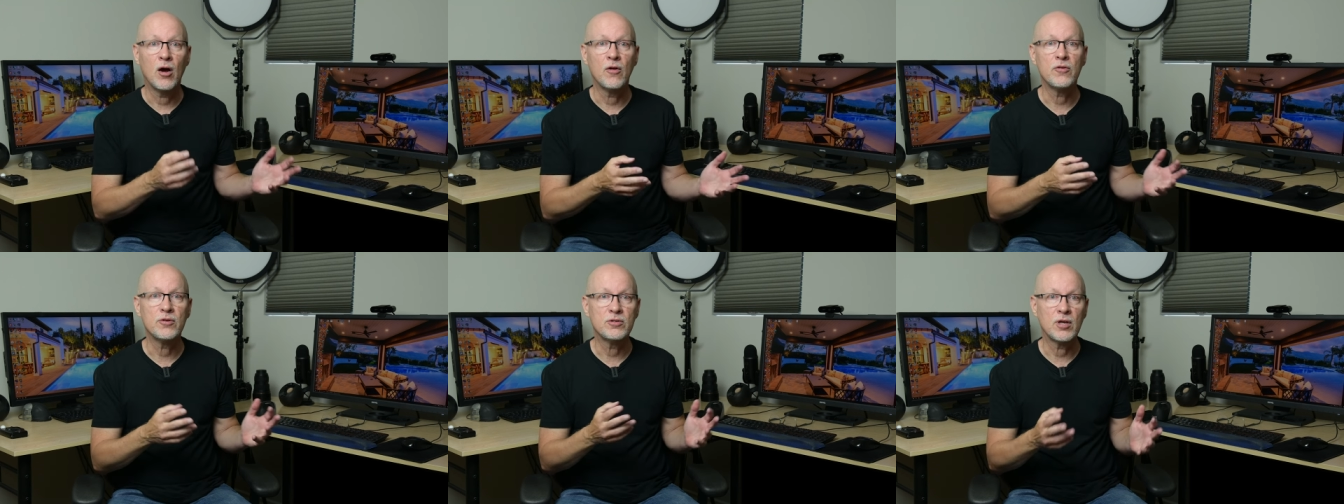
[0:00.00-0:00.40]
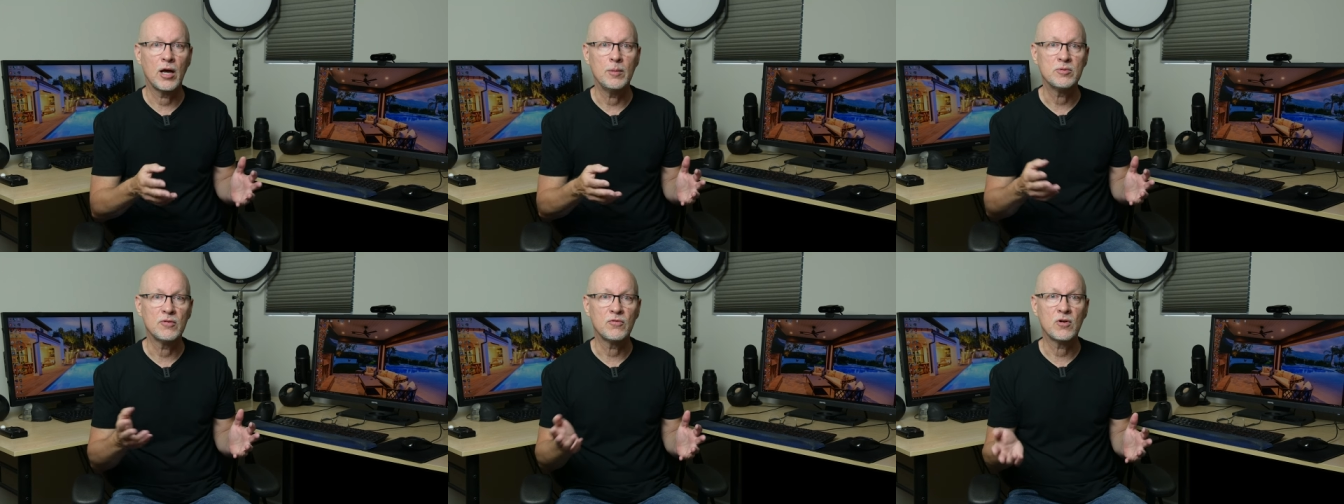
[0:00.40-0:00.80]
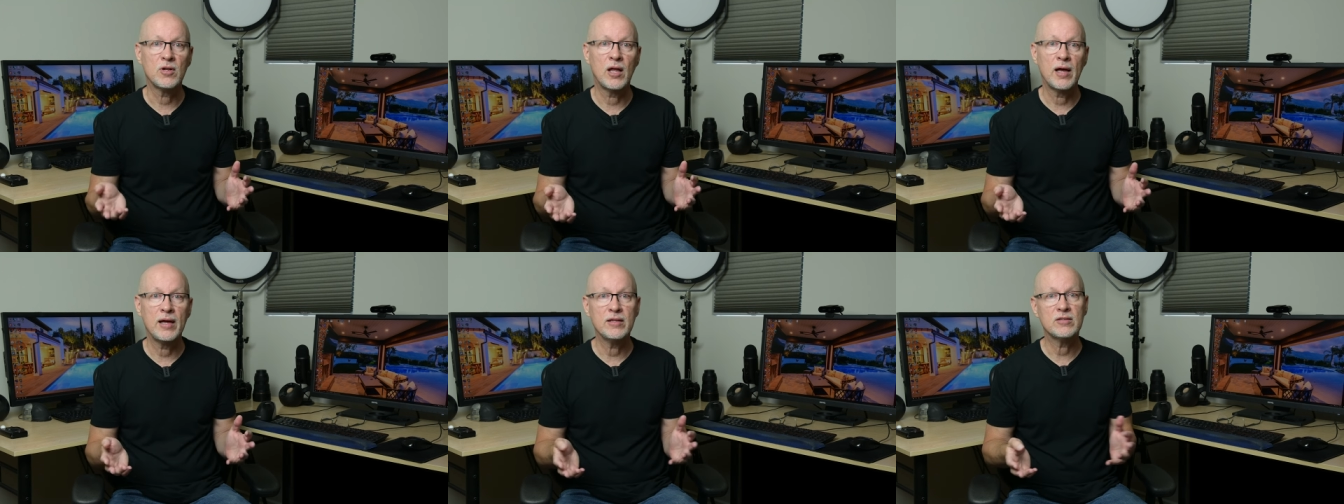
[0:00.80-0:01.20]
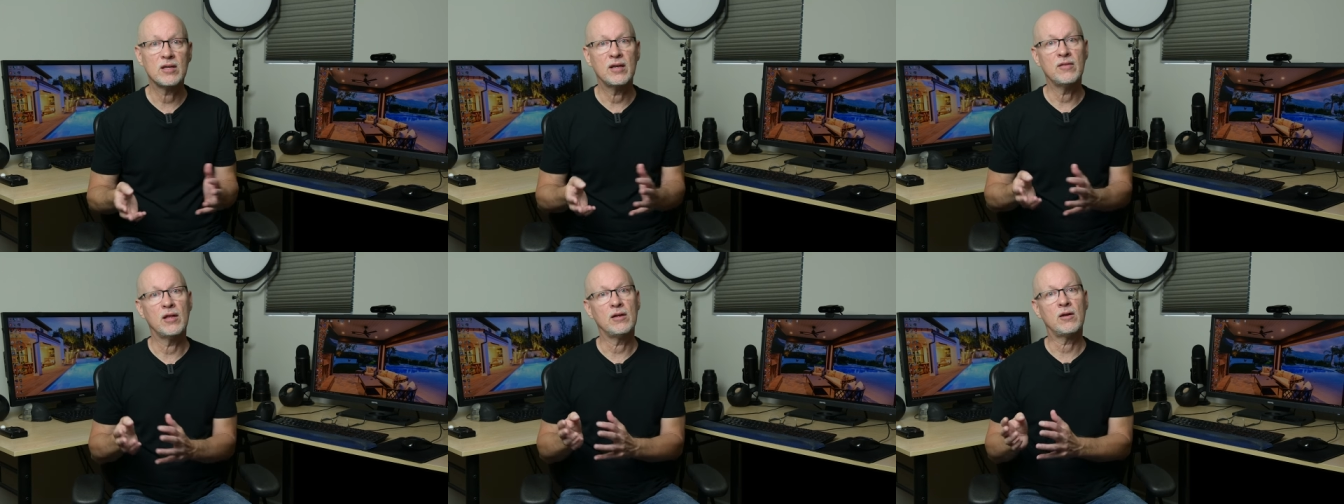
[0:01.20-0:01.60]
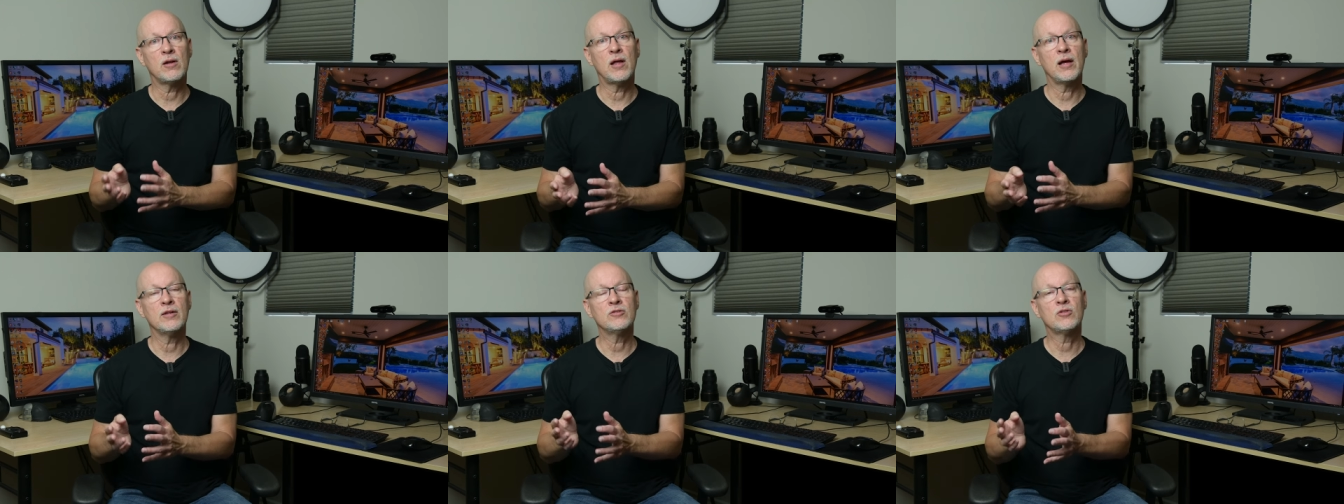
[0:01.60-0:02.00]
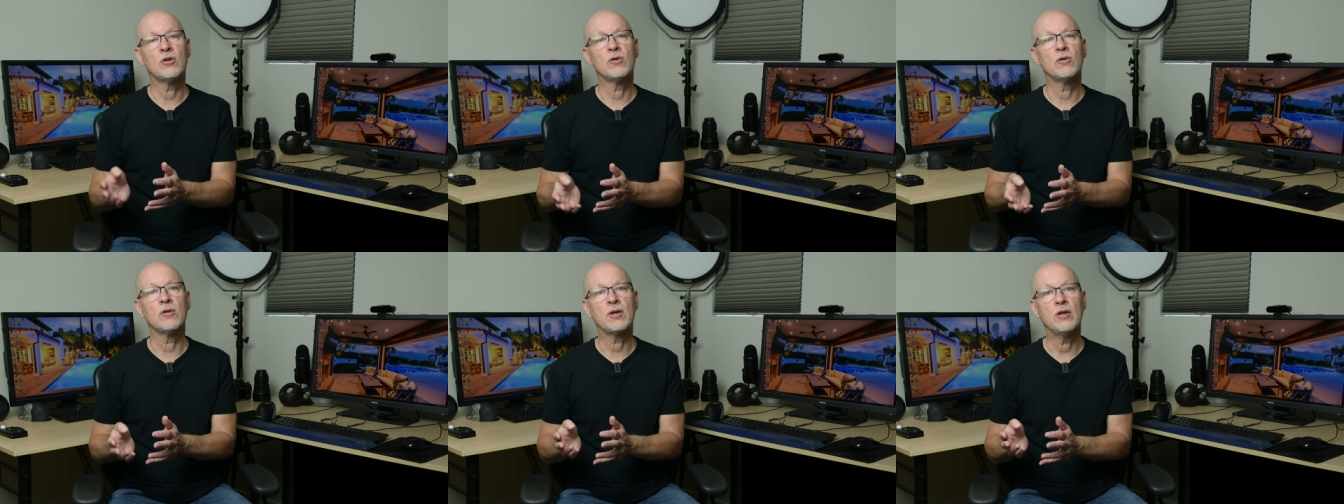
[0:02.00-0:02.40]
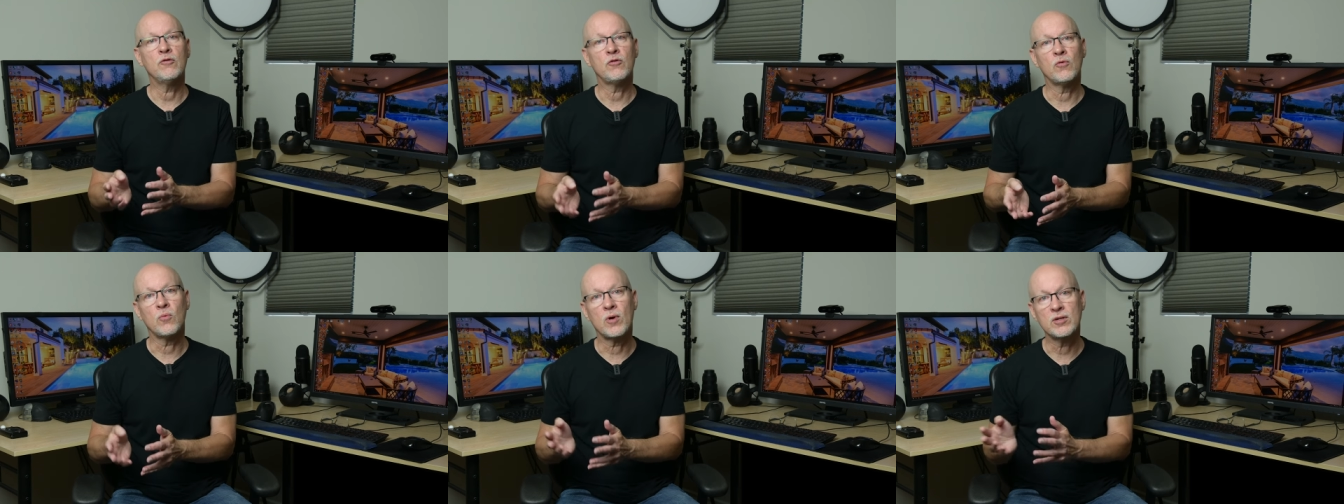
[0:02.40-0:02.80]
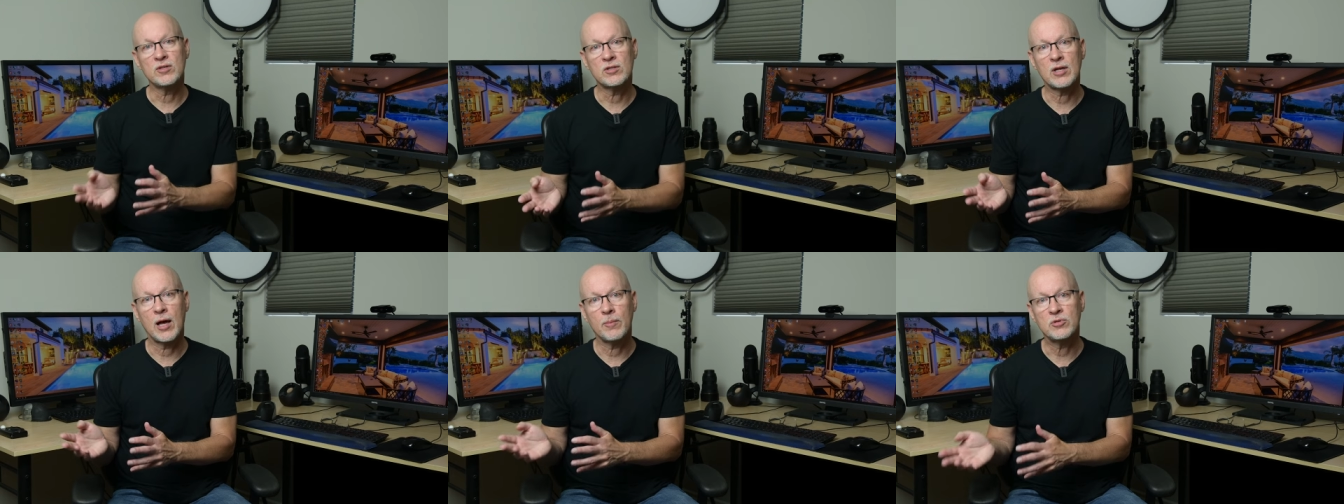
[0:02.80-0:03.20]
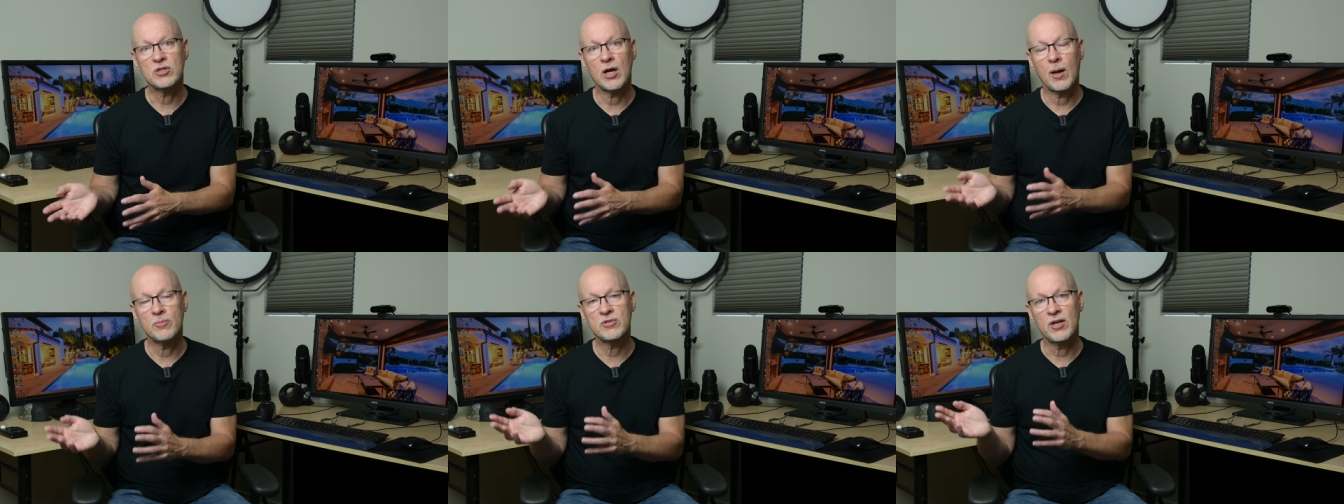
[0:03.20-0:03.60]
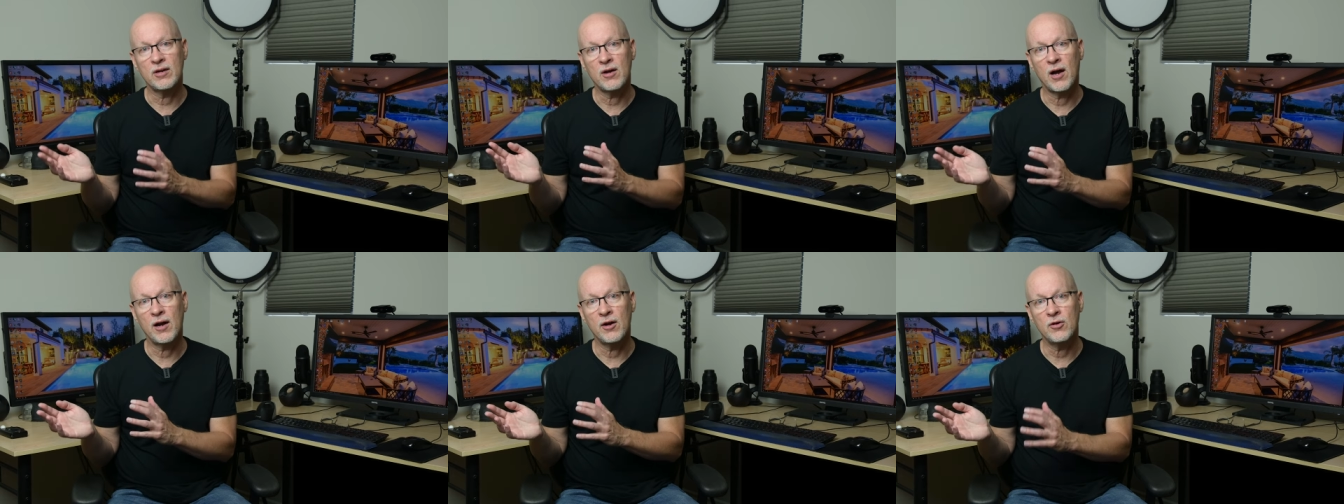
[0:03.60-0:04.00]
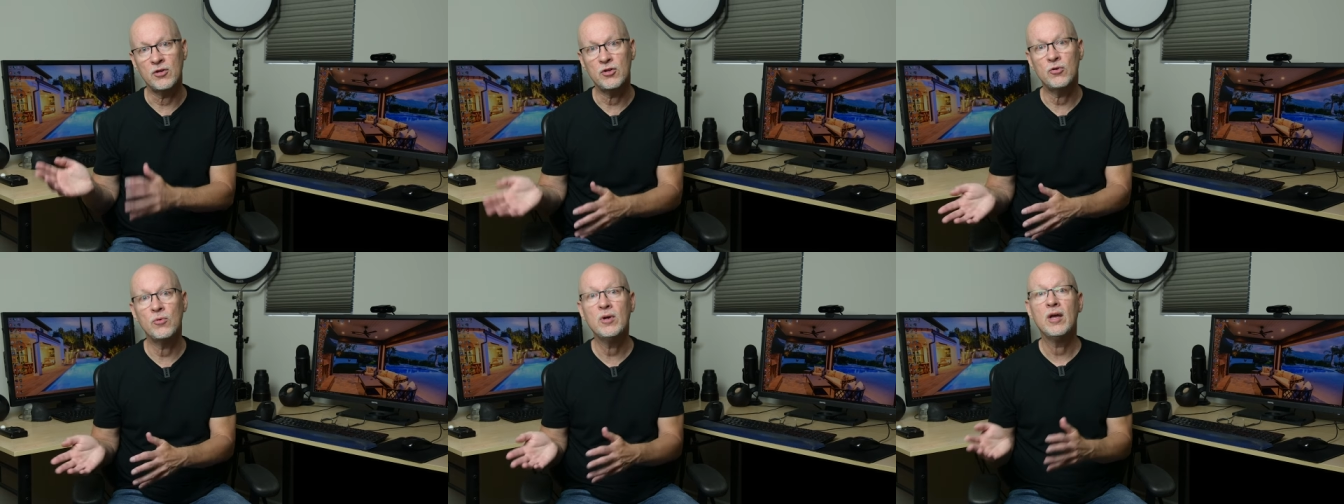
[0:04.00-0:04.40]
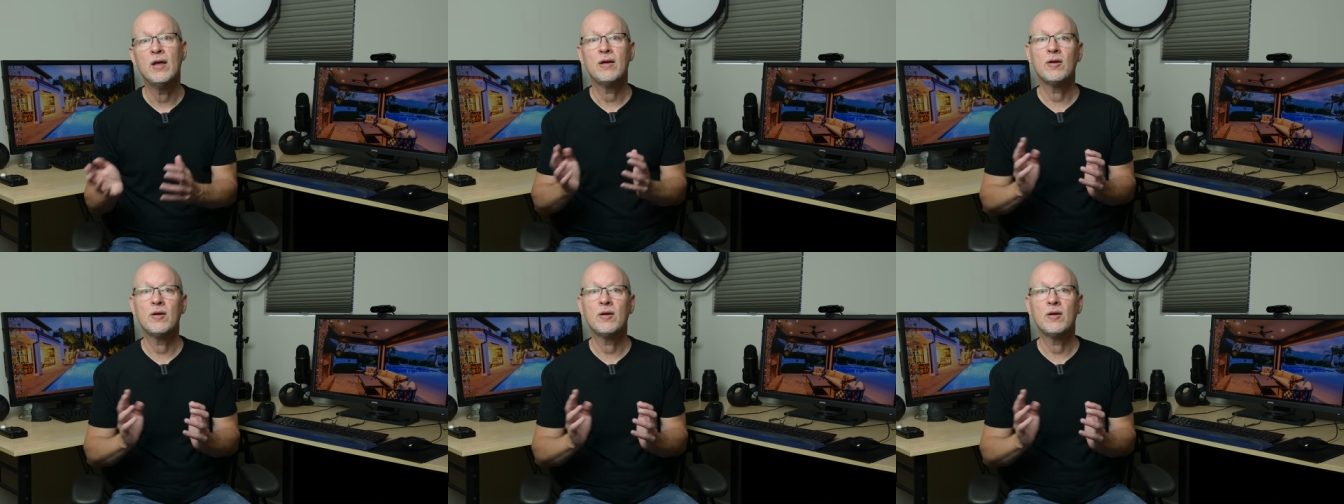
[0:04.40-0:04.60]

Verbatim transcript: other types of clients, and that clients that are looking for one-stop shops can hire you